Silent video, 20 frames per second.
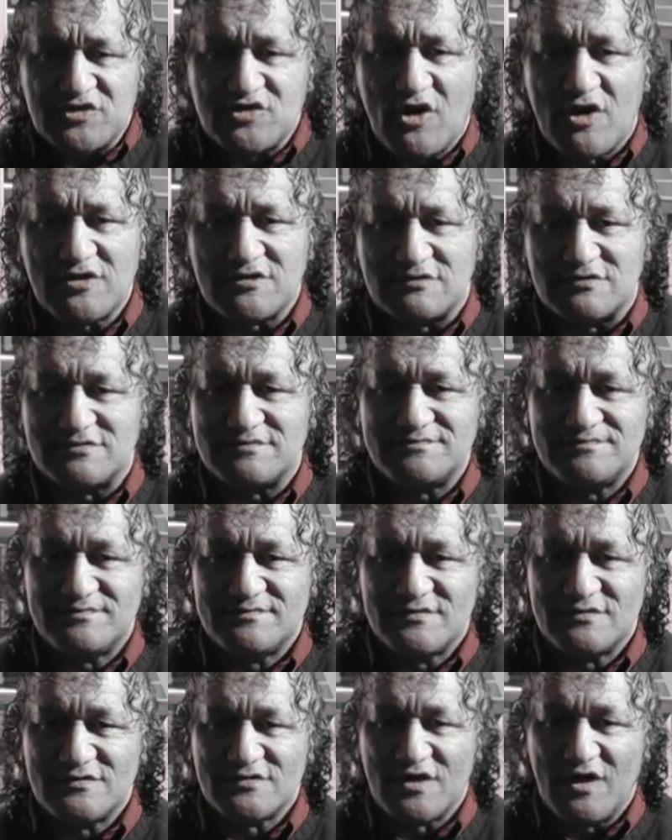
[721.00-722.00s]
title
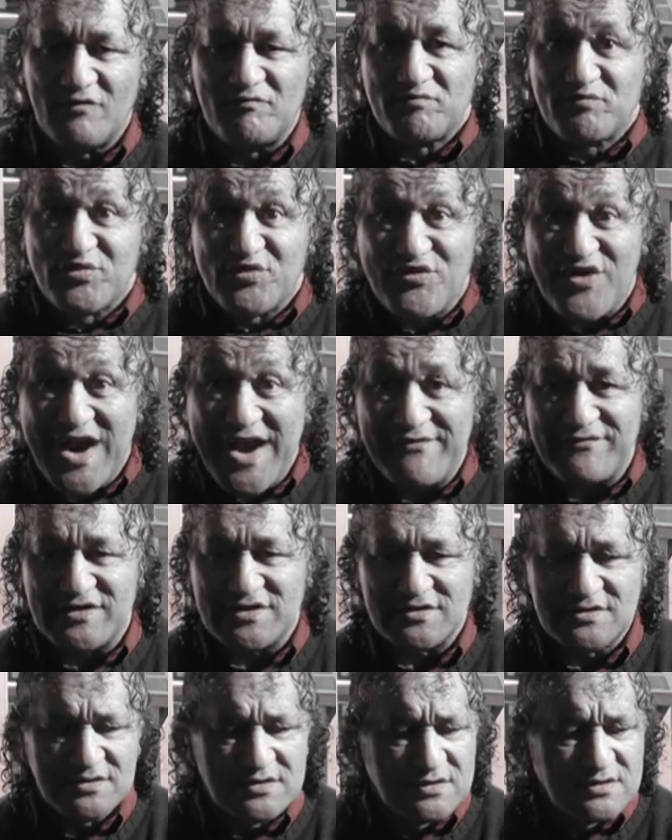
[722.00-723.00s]
of
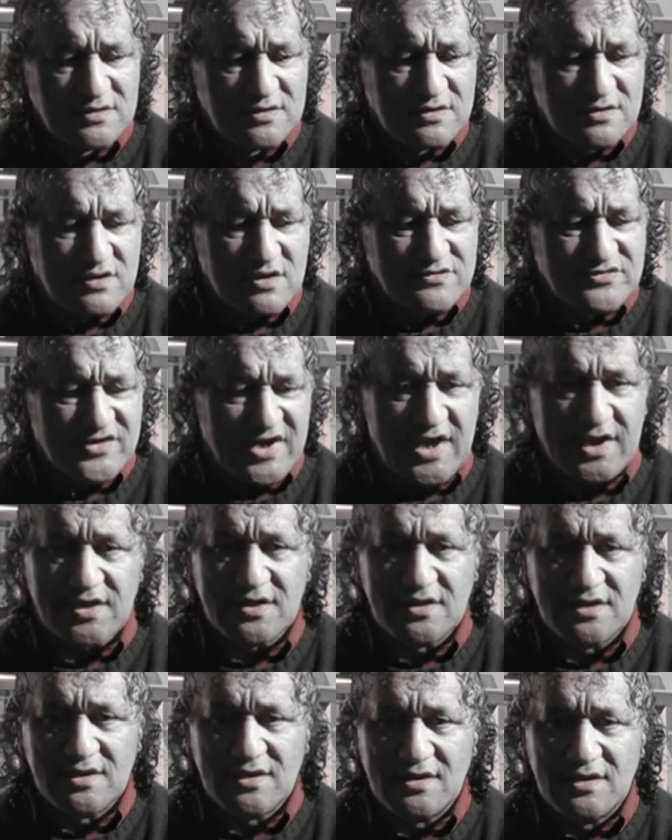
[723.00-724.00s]
private contract
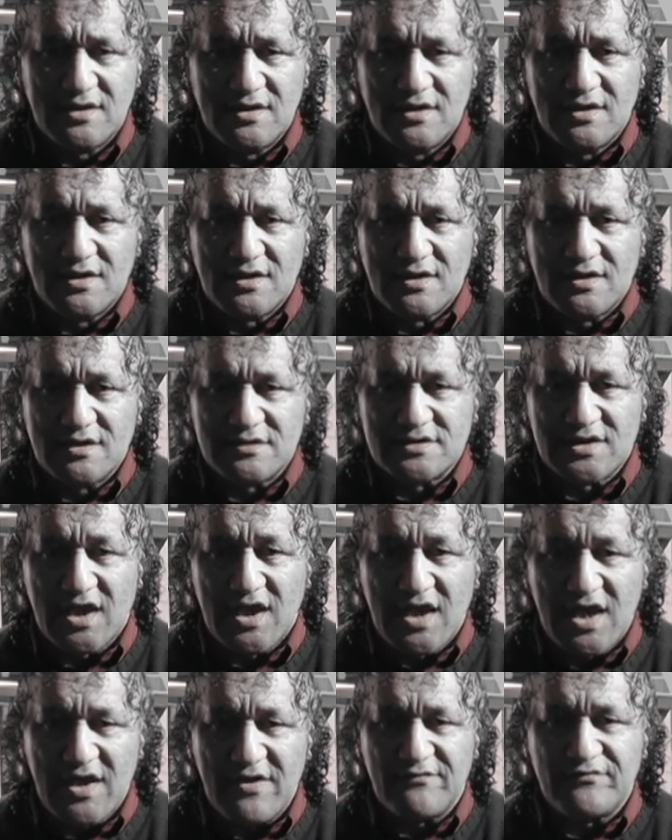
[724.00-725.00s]
they
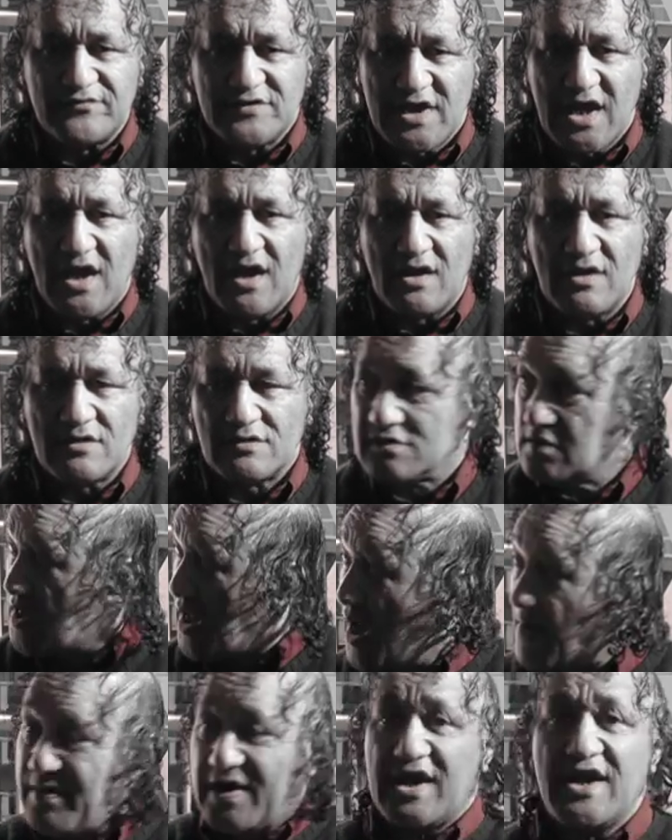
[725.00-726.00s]
have now
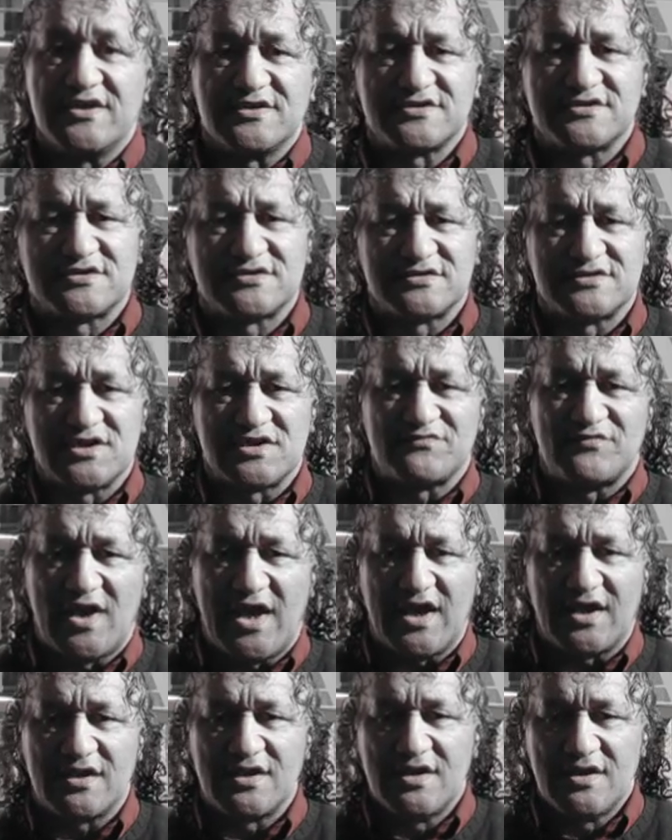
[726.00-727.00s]
up against this
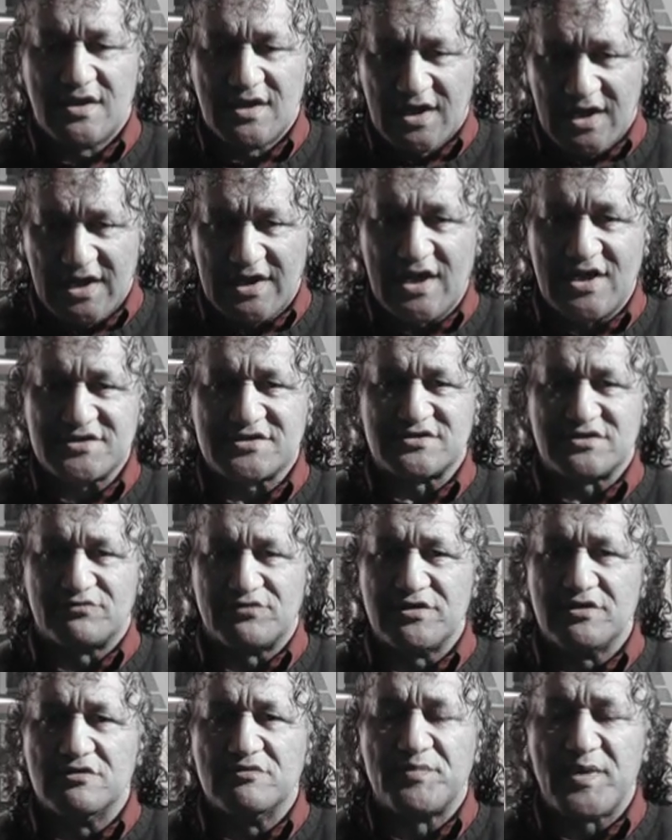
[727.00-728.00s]
flag and us, the
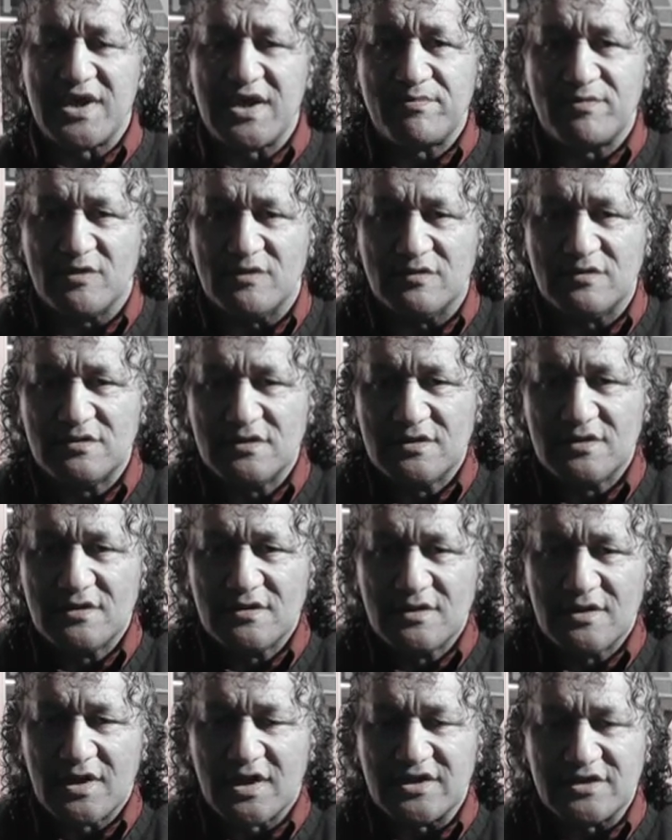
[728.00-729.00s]
real people,
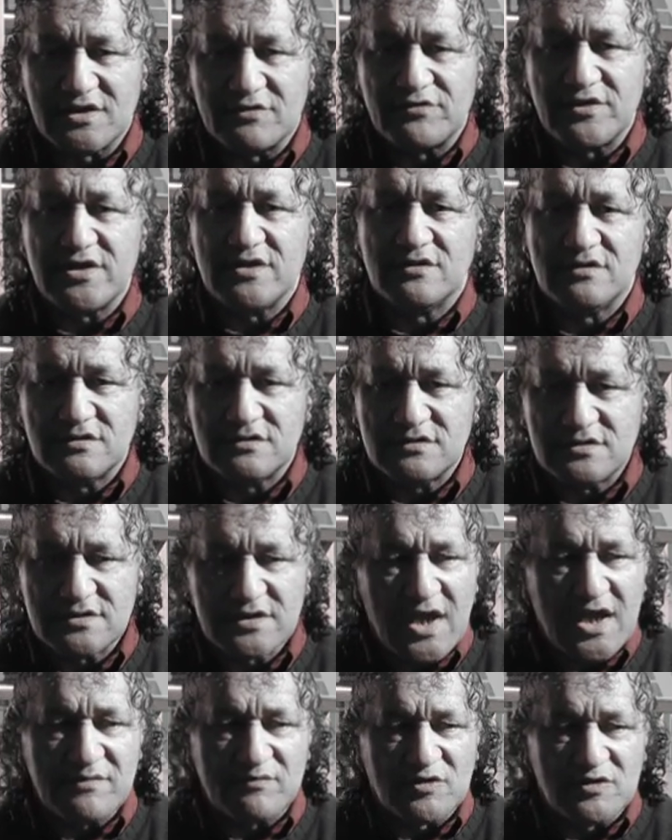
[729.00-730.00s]
and the real
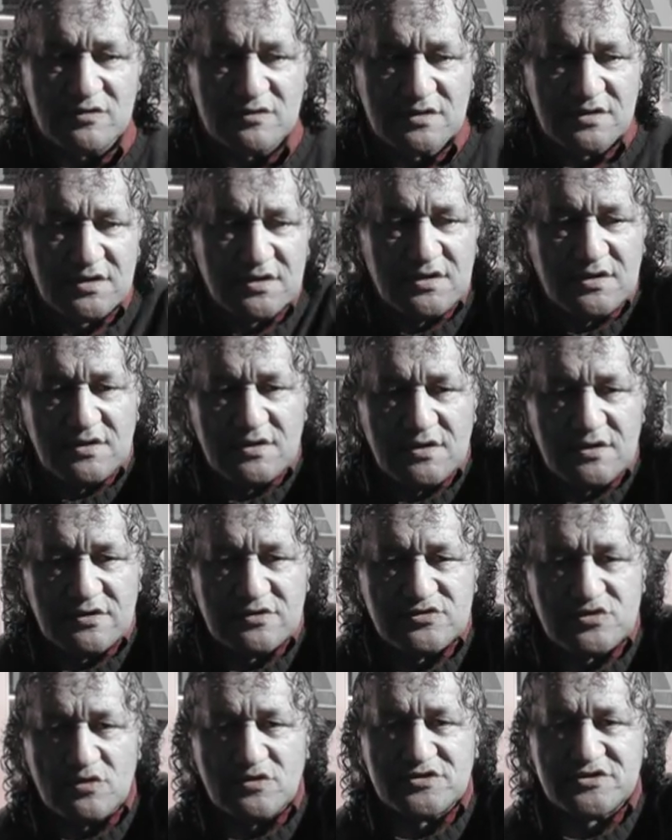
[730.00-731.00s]
Admiral
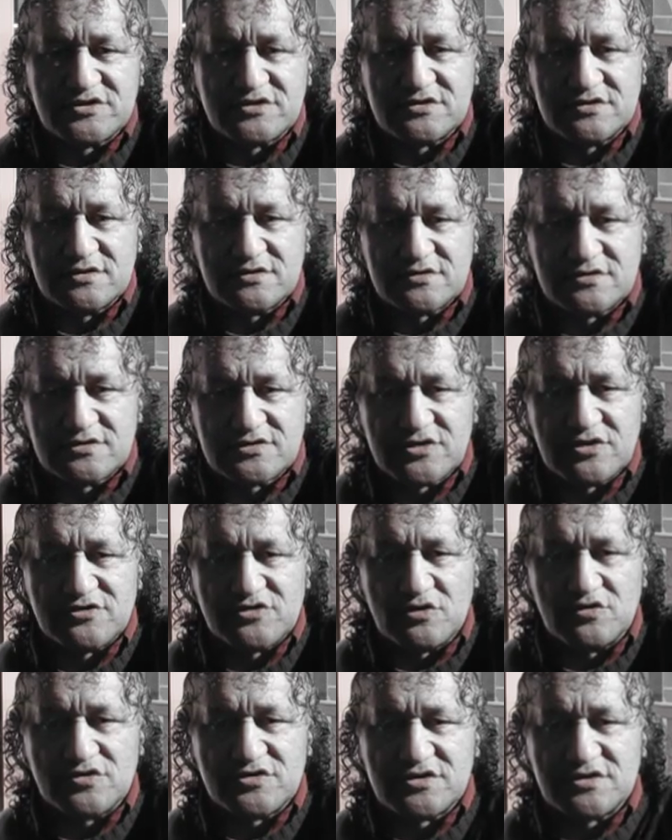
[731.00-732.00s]
Sir
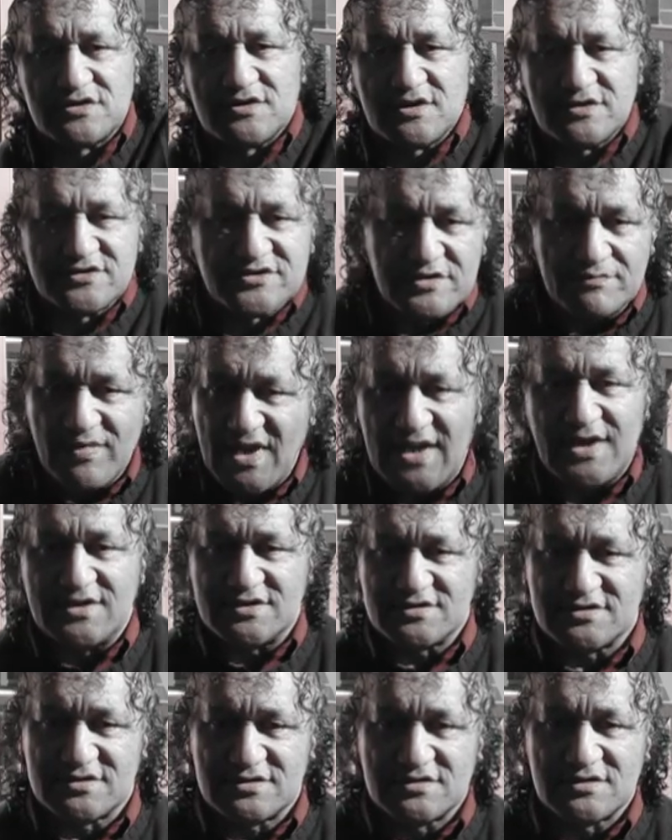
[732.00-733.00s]
George
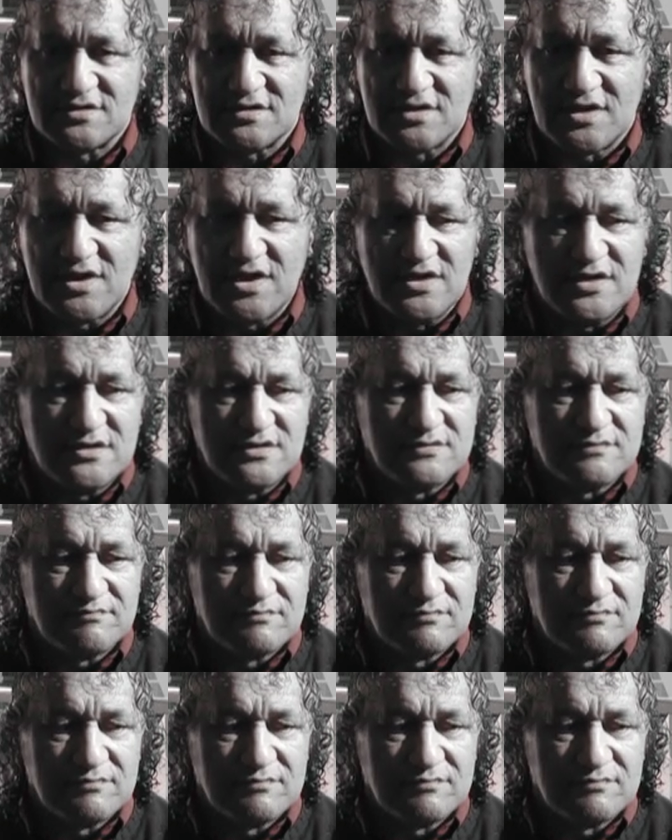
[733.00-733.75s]
Zimbalist in